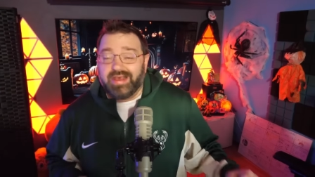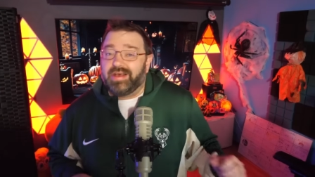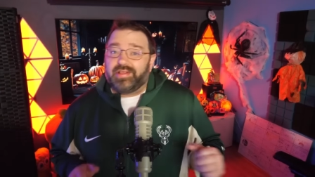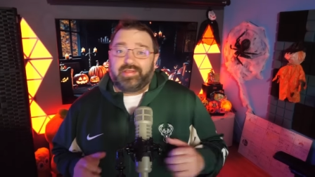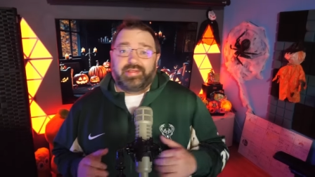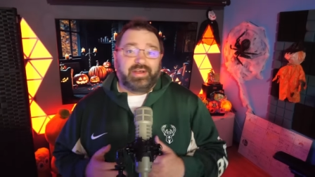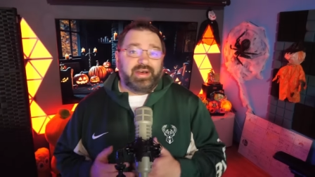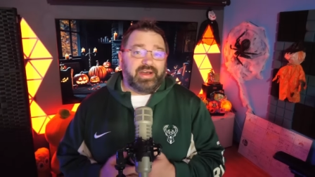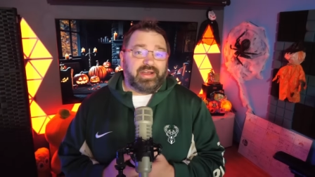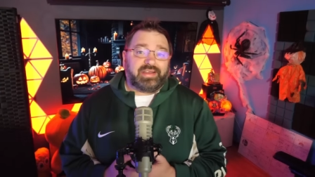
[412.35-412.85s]

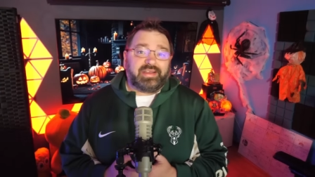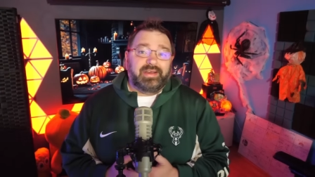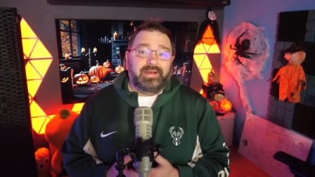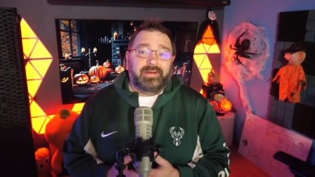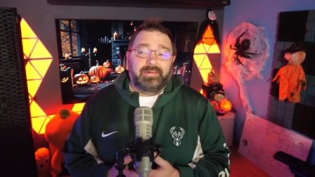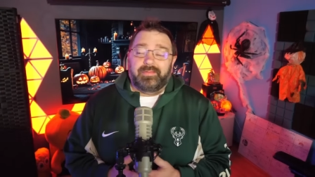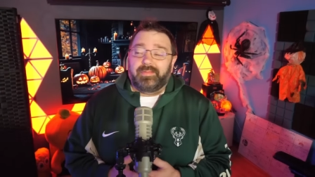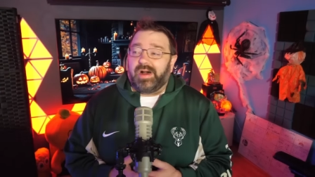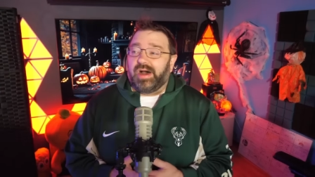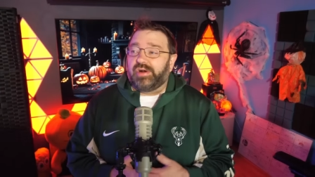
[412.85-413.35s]
look,
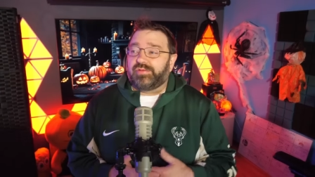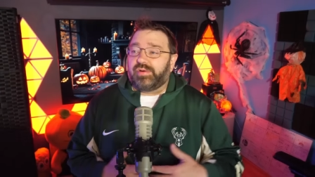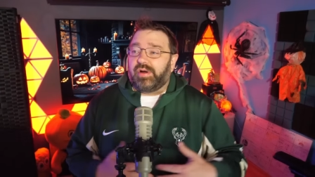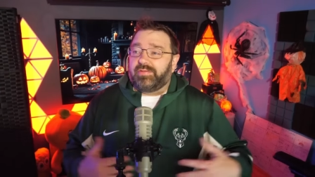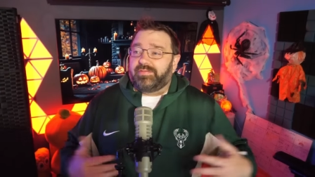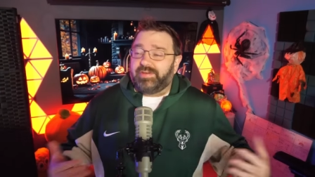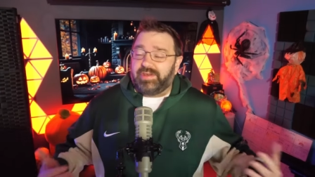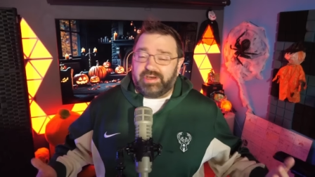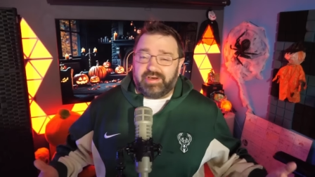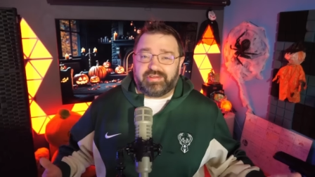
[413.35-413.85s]
a
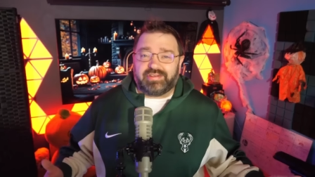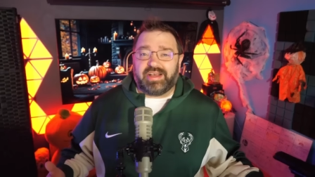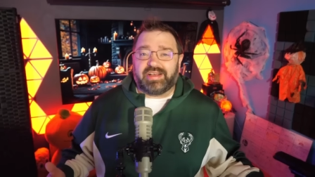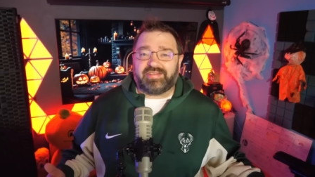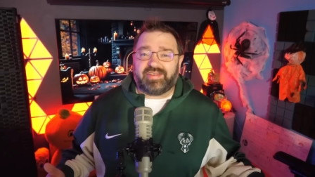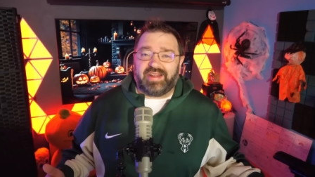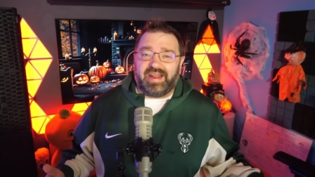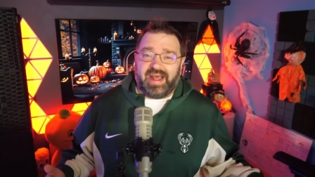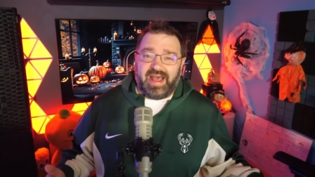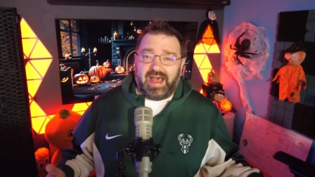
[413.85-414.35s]
reveal
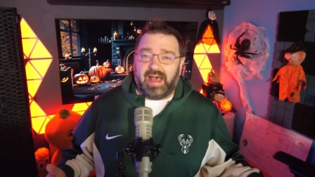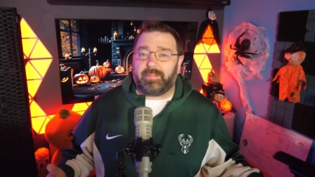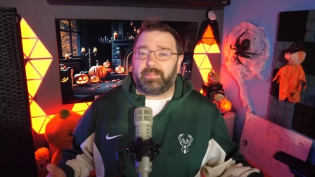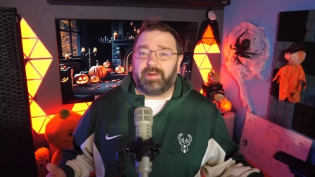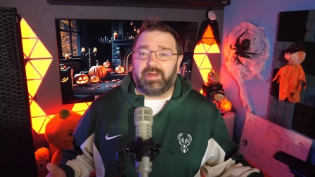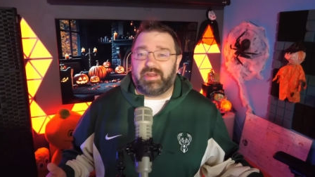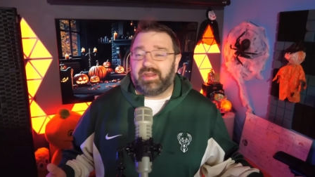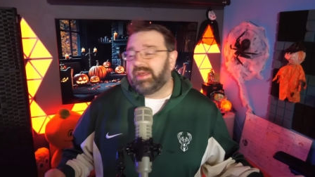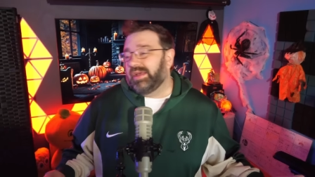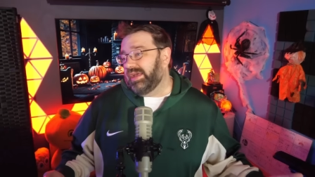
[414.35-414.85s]
doesn't
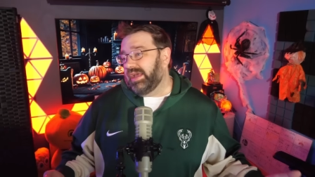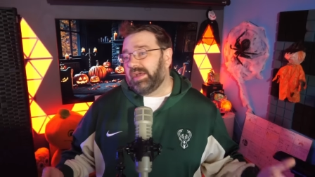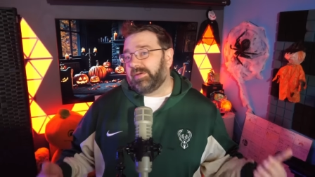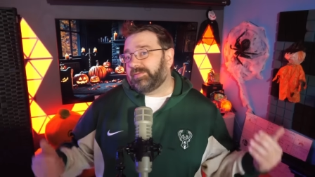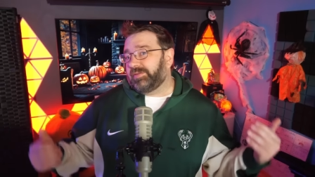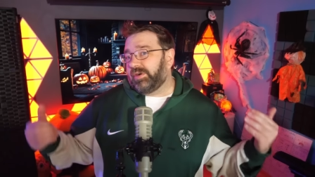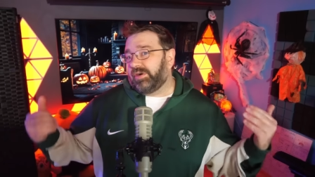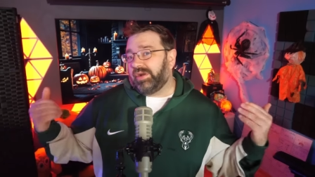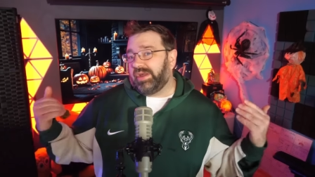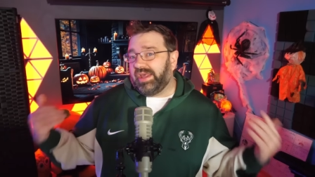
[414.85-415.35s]
happen if
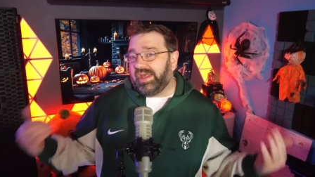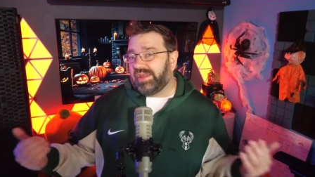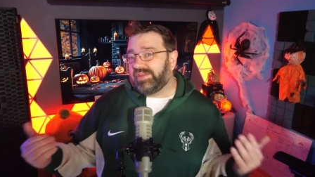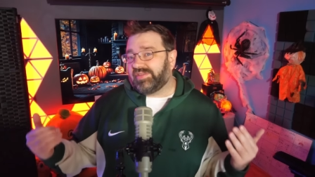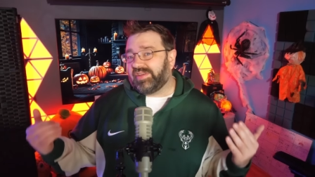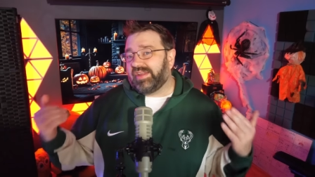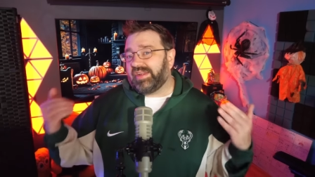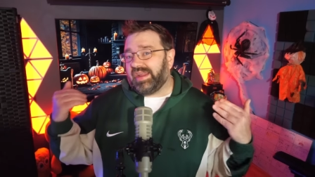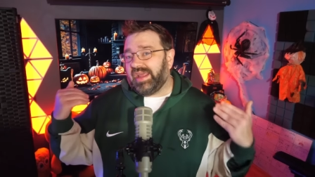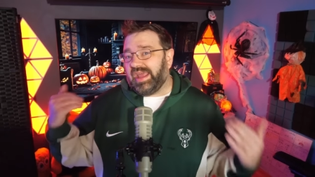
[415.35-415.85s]
there
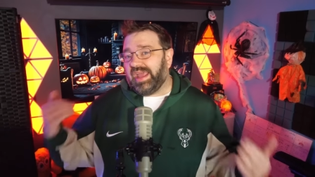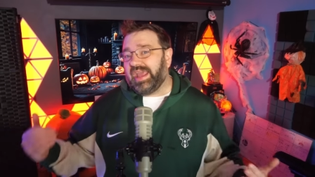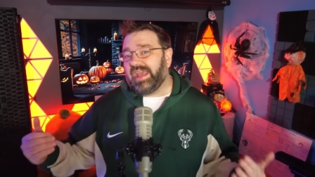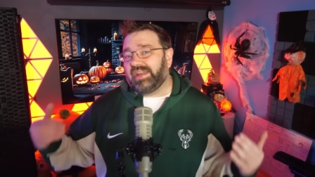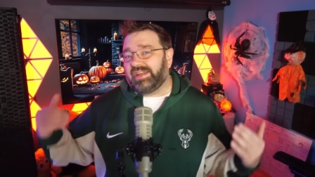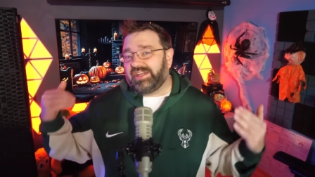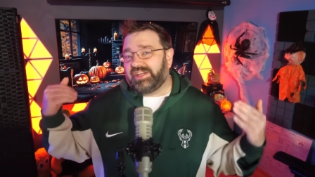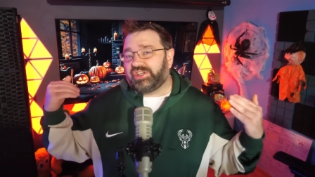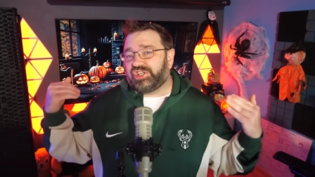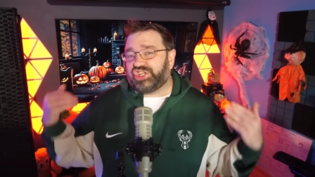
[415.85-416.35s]
isn't
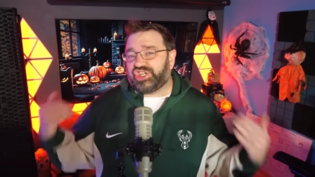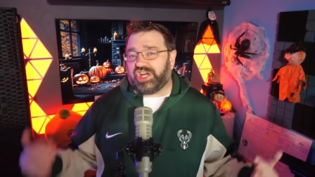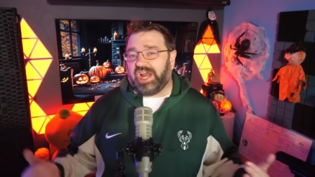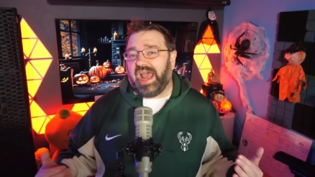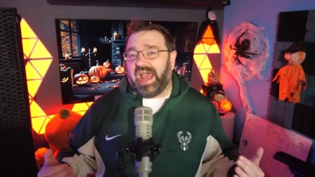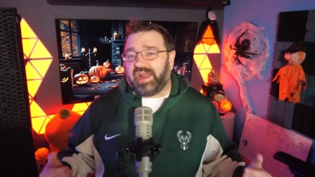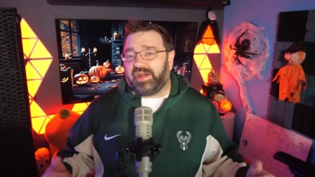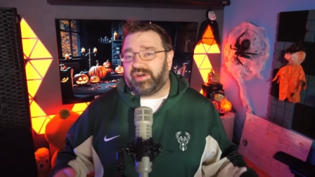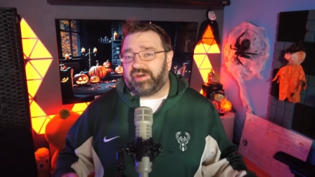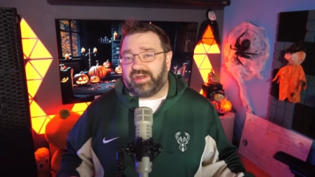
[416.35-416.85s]
any
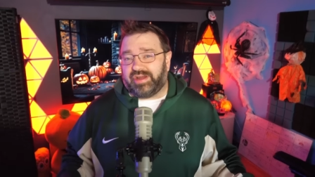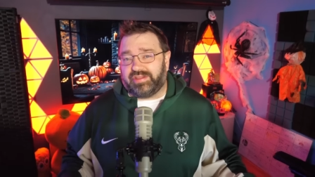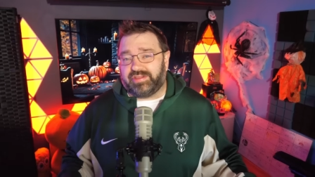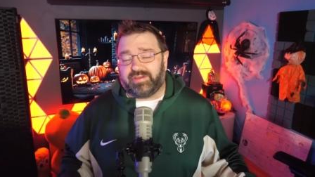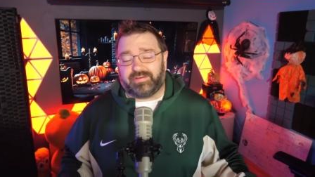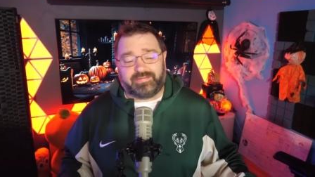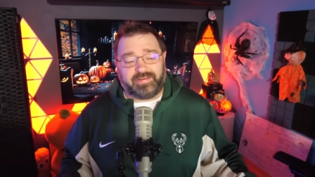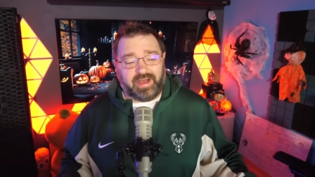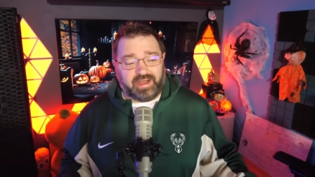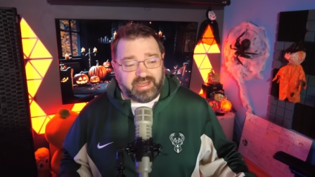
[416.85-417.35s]
chatter in the
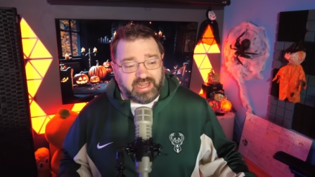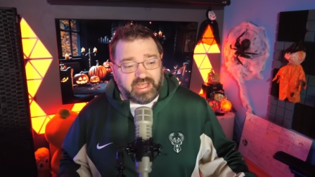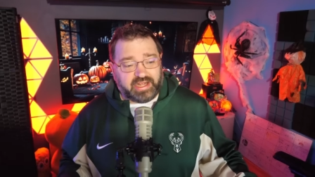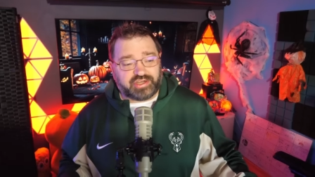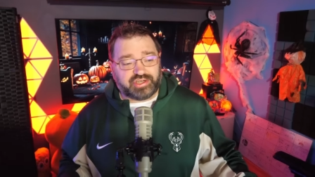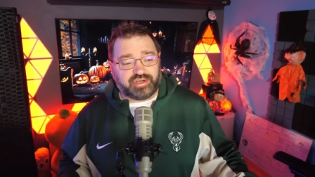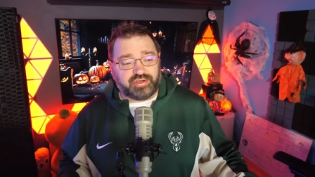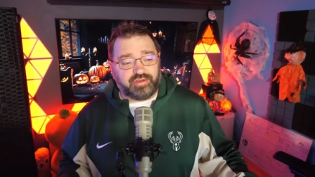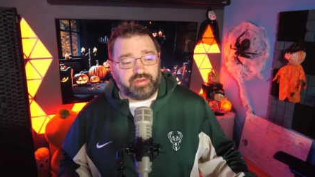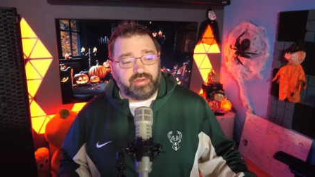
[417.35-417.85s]

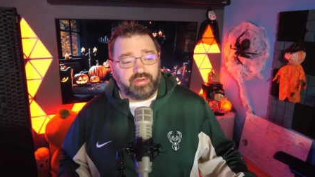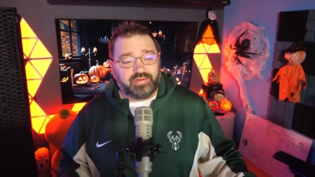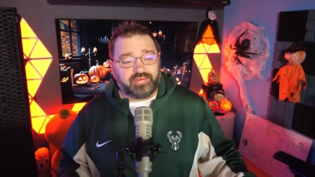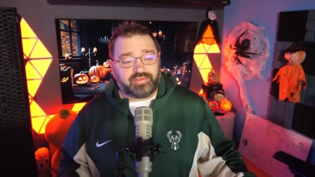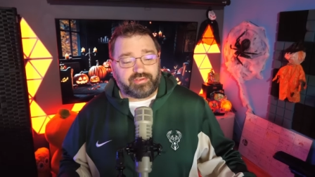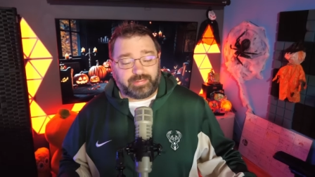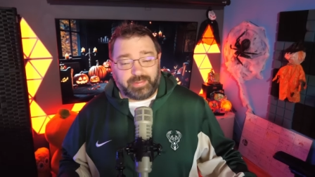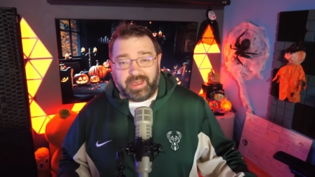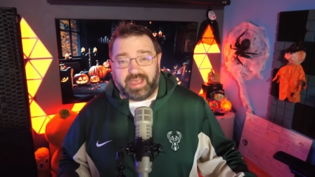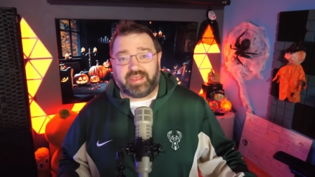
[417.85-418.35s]
financial
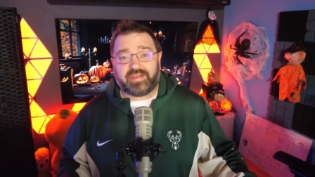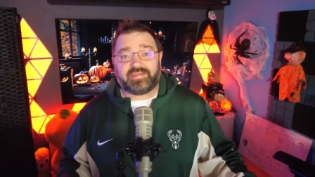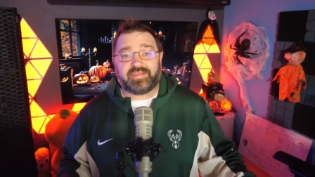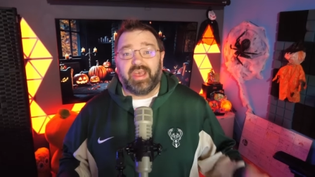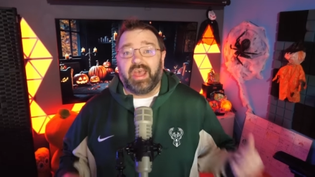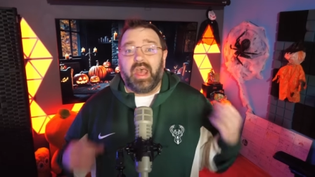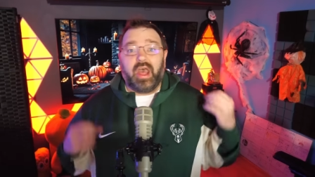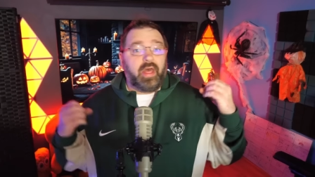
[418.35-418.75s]
space.